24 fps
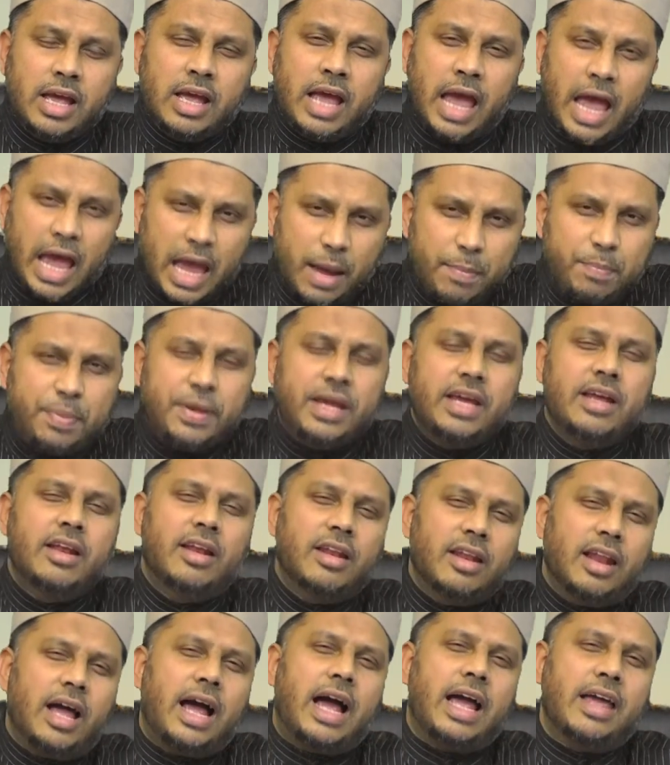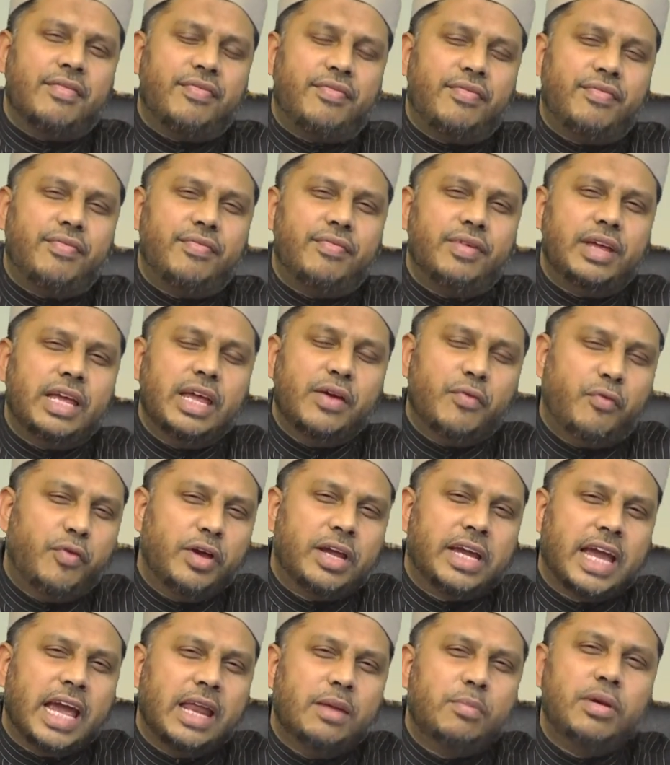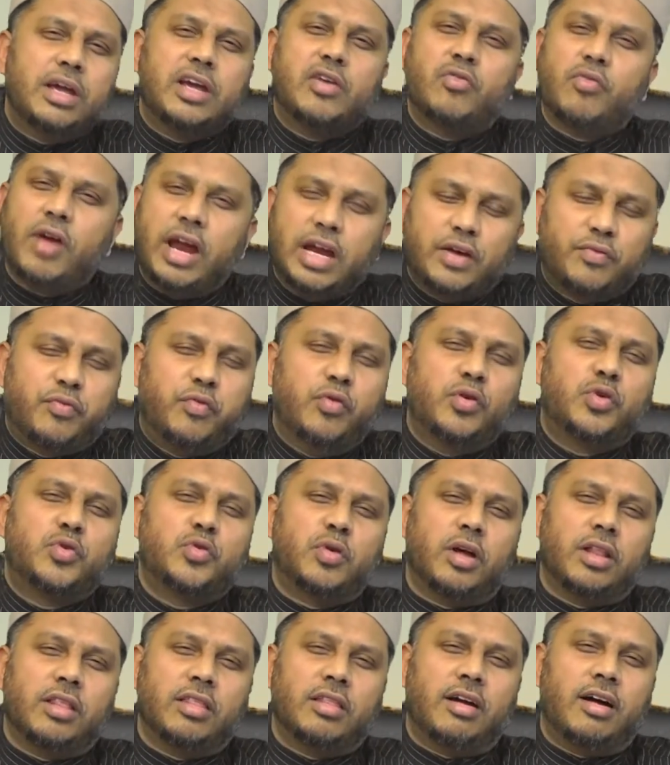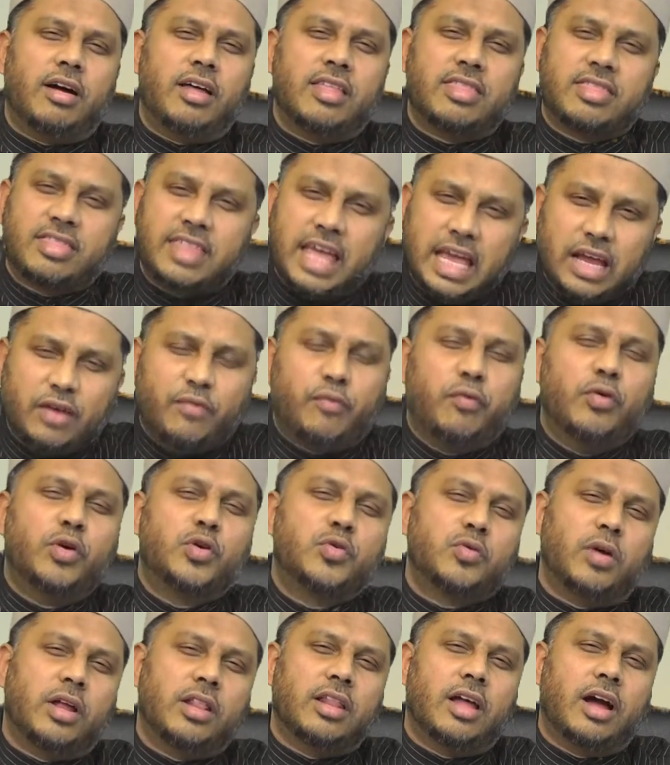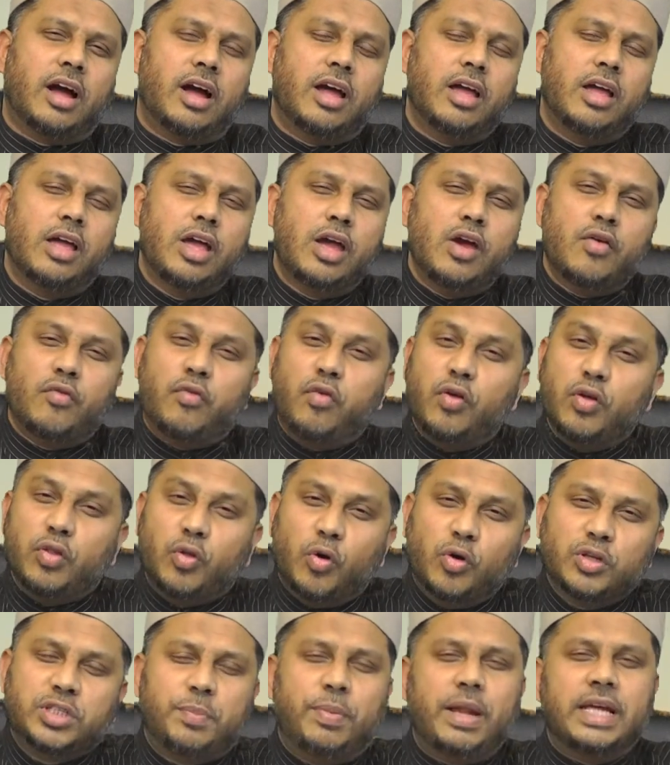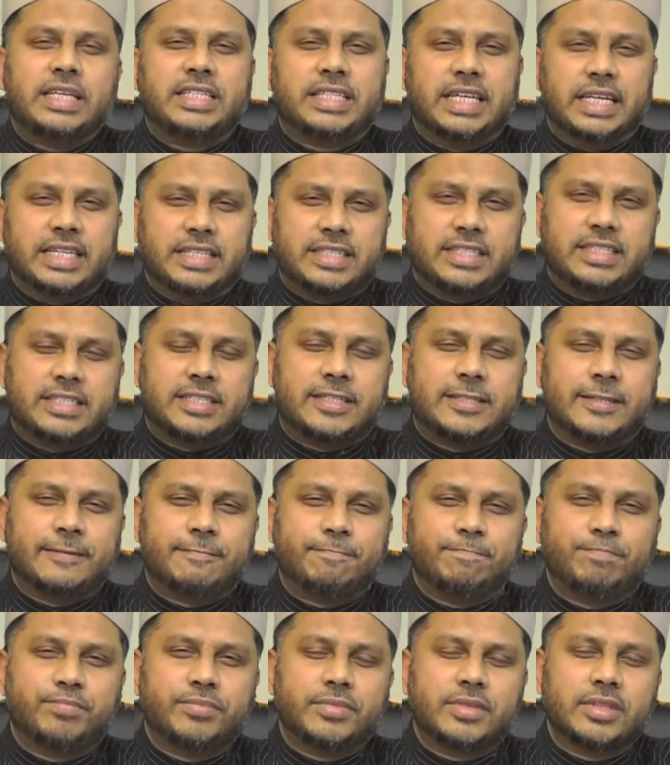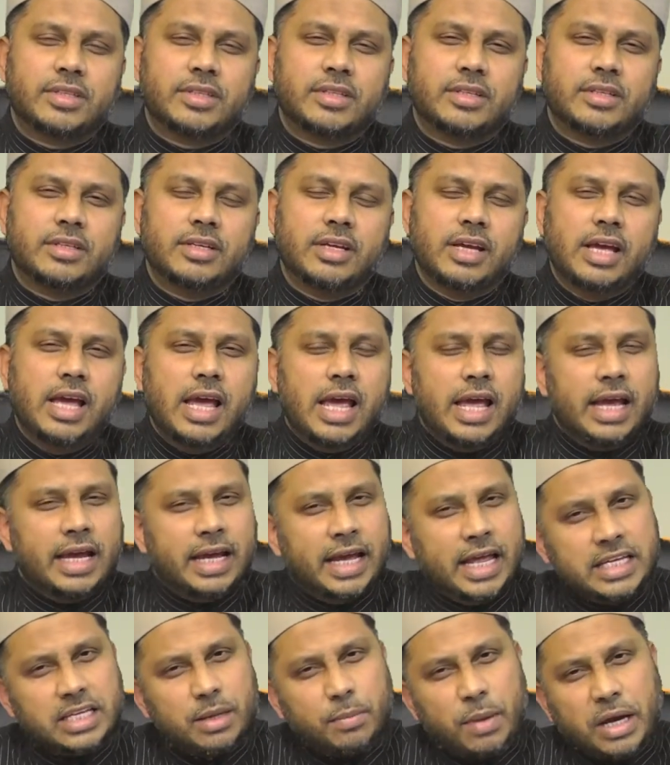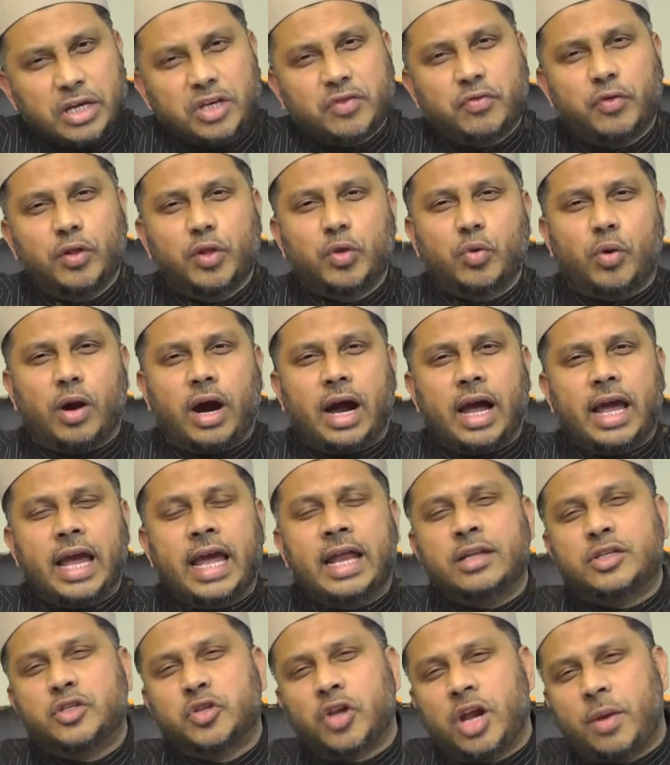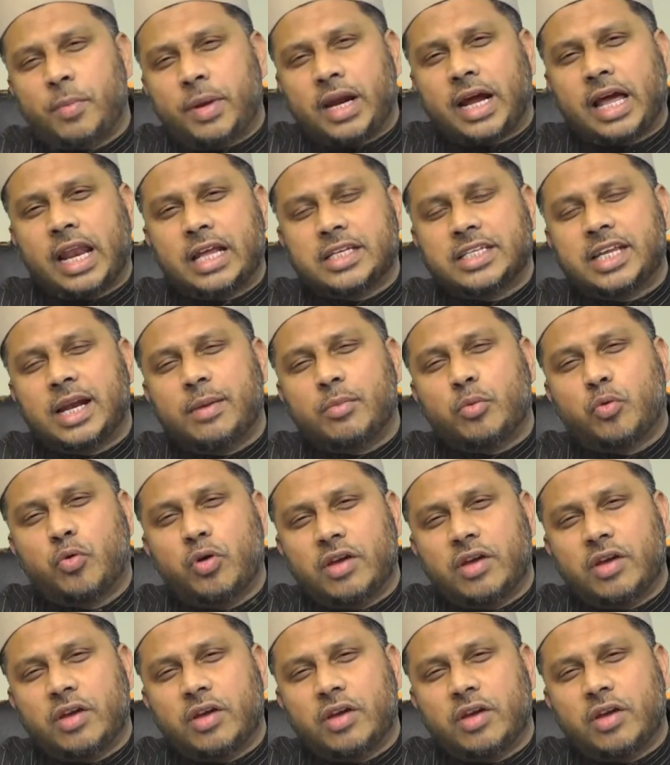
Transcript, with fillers: happy in life if we can be grateful to Allah, thankful to Allah for those blessings. It is a beautiful dua and Sulaiman could